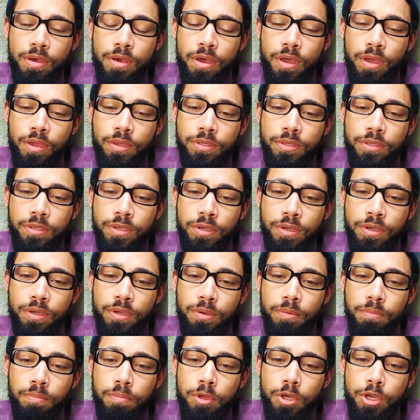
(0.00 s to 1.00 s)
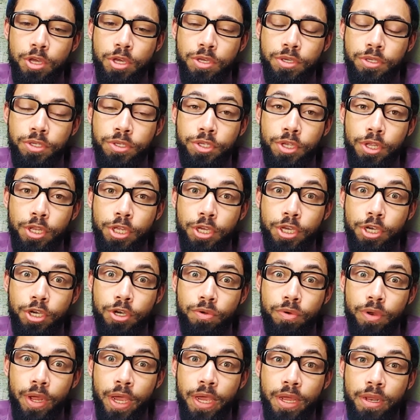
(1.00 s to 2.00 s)
It's a
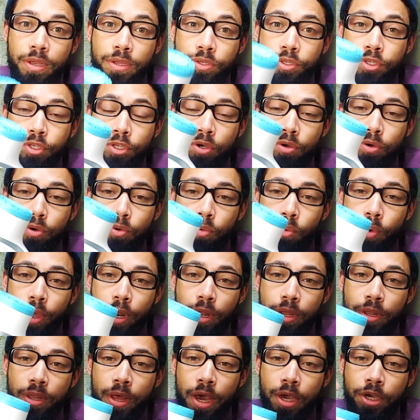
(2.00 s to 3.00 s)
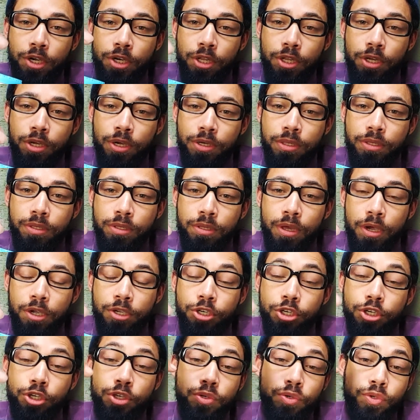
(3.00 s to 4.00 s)
silicone head, so when it actually
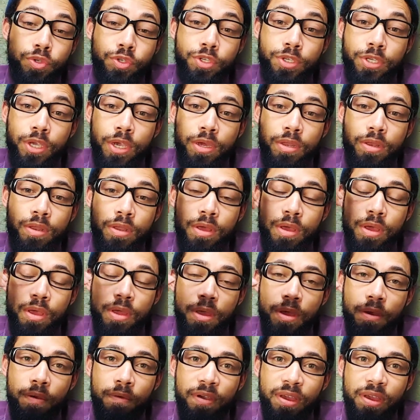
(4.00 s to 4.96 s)
touches your skin,